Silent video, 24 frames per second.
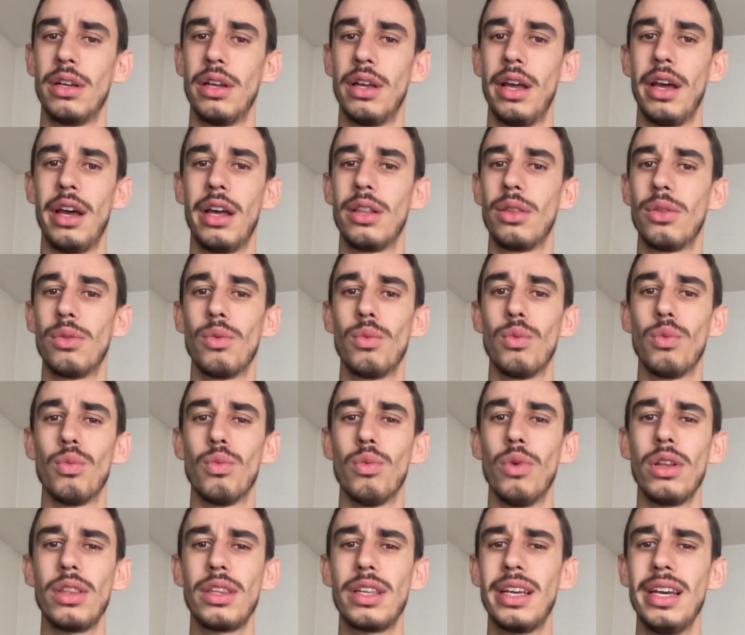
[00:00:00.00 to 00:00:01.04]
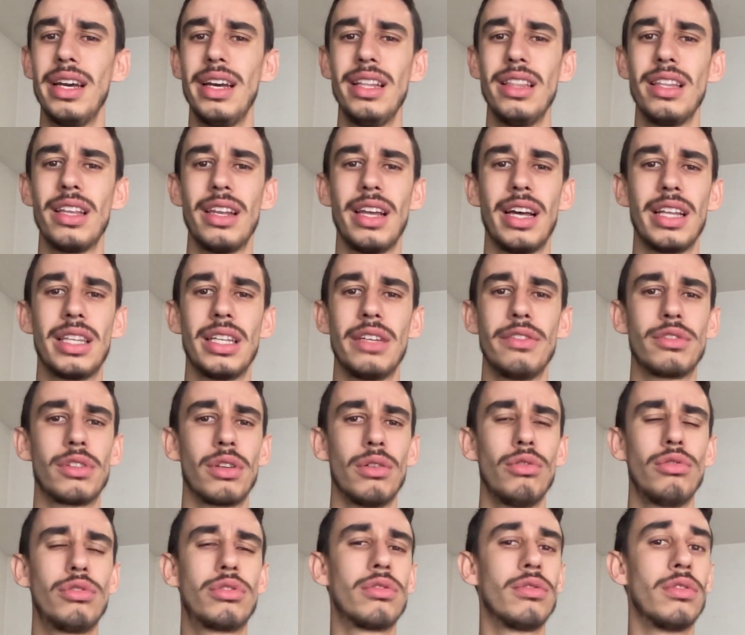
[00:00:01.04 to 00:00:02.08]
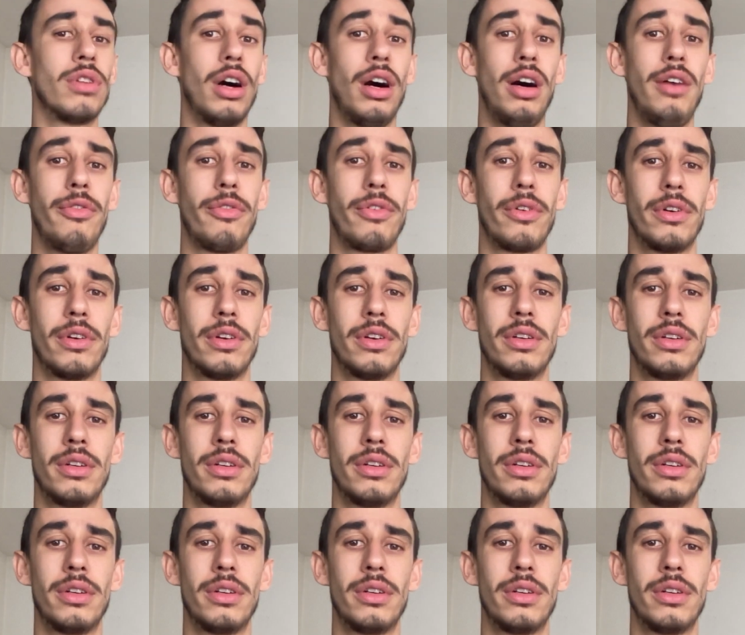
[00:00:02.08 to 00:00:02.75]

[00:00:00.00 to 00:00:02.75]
and what can the native solution offer?